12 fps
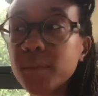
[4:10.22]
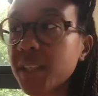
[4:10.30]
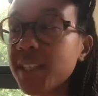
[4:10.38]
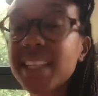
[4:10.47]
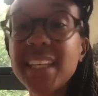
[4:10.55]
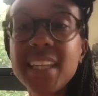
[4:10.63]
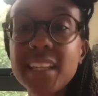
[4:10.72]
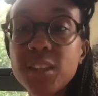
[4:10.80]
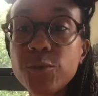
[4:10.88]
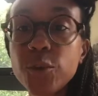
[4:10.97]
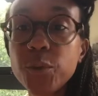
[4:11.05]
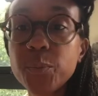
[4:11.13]
scene in the
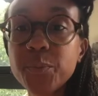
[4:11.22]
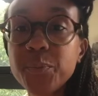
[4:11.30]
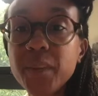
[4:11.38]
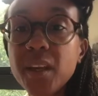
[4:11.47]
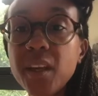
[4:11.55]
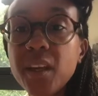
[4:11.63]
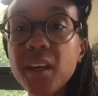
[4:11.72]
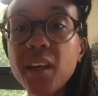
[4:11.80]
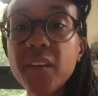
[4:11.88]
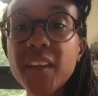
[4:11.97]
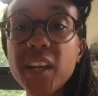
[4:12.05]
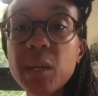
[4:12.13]
room?
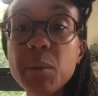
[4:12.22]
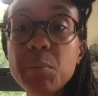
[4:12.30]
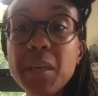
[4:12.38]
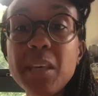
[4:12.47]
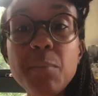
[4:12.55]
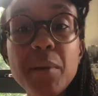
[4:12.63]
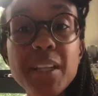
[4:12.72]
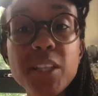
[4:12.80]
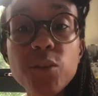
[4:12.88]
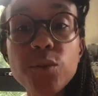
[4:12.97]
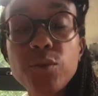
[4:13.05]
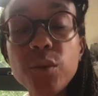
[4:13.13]
Are there going to be people in
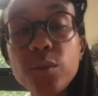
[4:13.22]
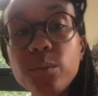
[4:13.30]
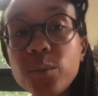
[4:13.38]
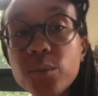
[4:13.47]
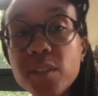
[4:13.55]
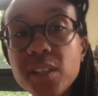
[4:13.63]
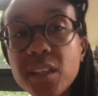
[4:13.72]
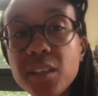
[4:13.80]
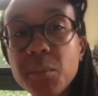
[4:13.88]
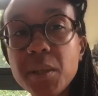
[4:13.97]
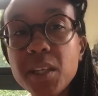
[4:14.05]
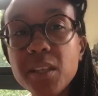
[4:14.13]
your room, or is it going to
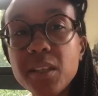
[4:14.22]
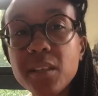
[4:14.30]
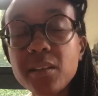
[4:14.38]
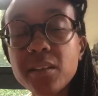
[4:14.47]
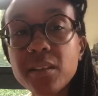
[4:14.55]
be